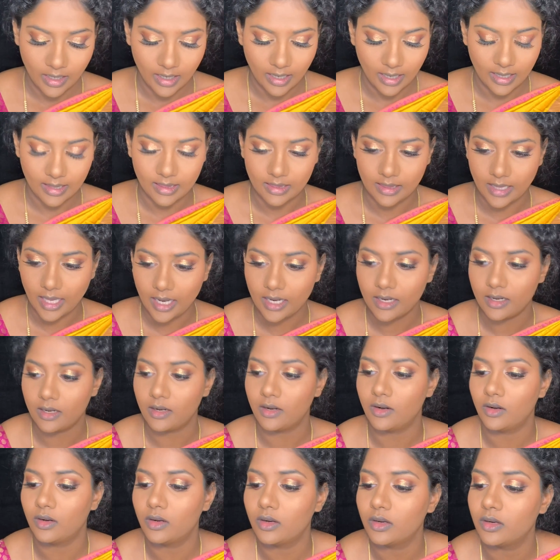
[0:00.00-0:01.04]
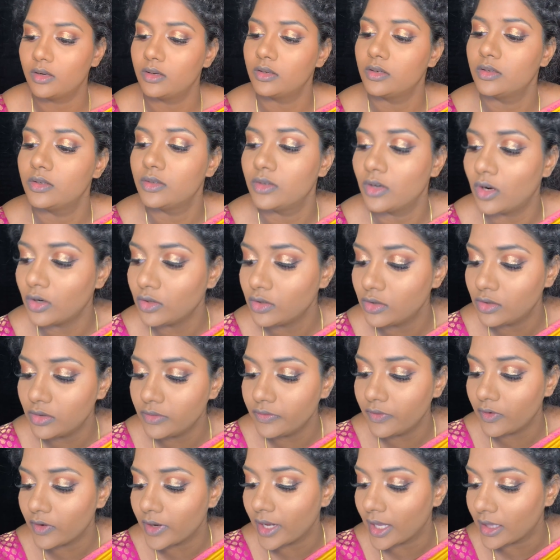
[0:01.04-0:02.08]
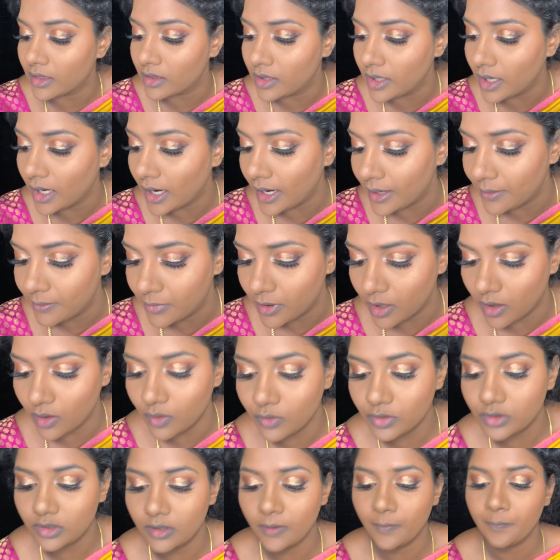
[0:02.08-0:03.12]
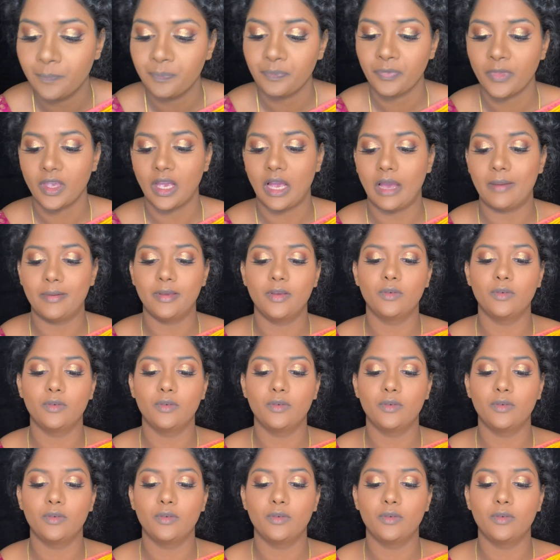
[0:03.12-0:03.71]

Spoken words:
and then not to forget the eyebrows. I'll be